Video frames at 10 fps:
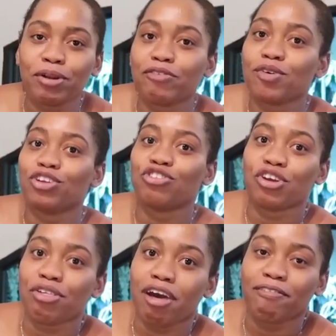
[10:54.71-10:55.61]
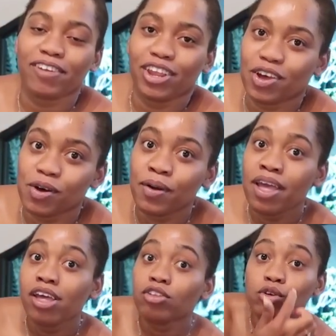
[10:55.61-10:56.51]
and if you want to share that video
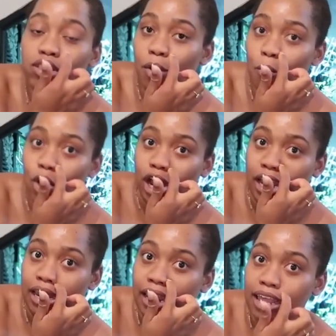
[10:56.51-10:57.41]
to someone,